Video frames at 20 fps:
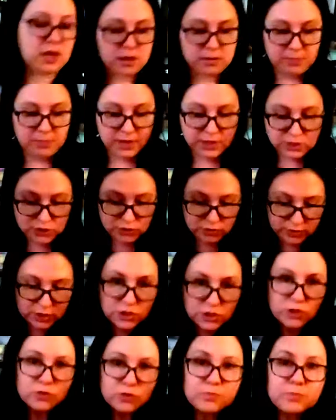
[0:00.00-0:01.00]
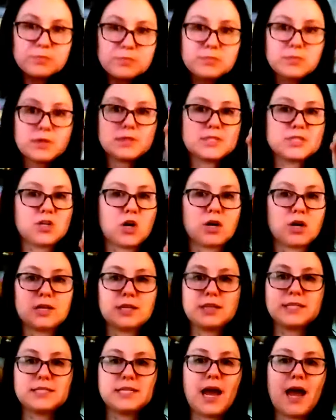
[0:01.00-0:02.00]
Make sure that you start at
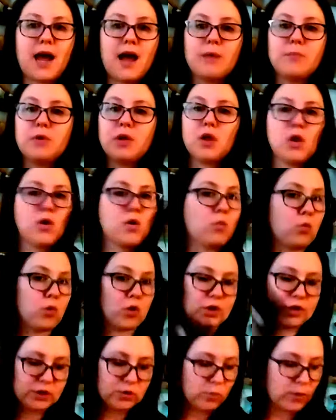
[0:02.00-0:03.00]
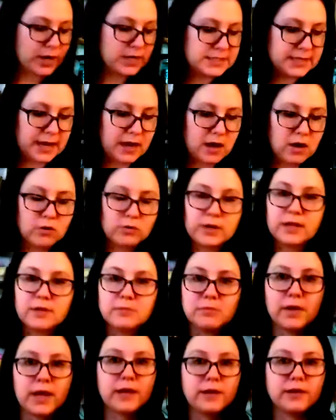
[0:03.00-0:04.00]
the top, work your way down,
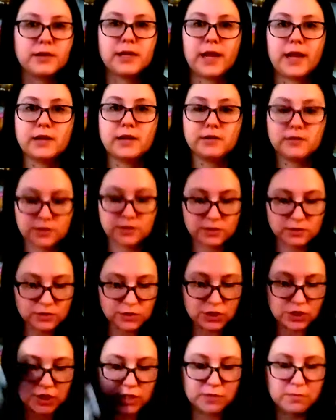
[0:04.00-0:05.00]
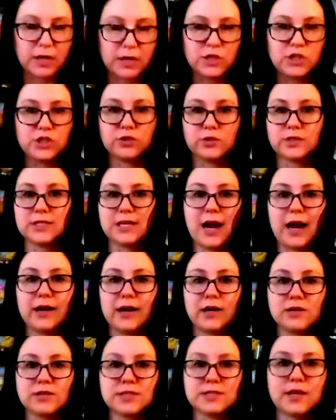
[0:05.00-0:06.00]
and just smudge your
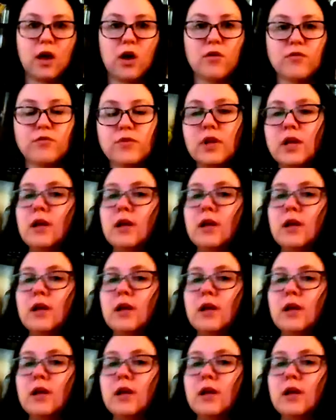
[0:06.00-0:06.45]
entire self.